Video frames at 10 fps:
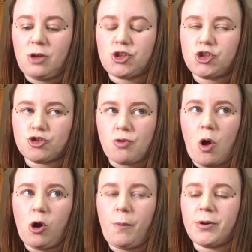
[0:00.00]

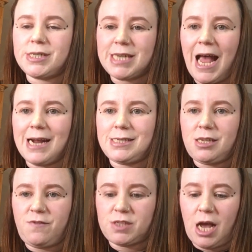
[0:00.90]
strong
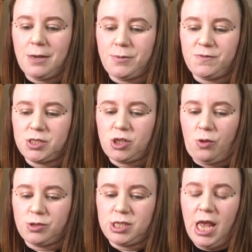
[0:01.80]
protective type of
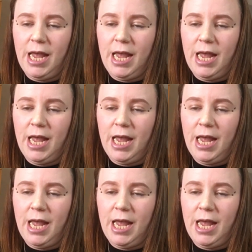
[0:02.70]
salt.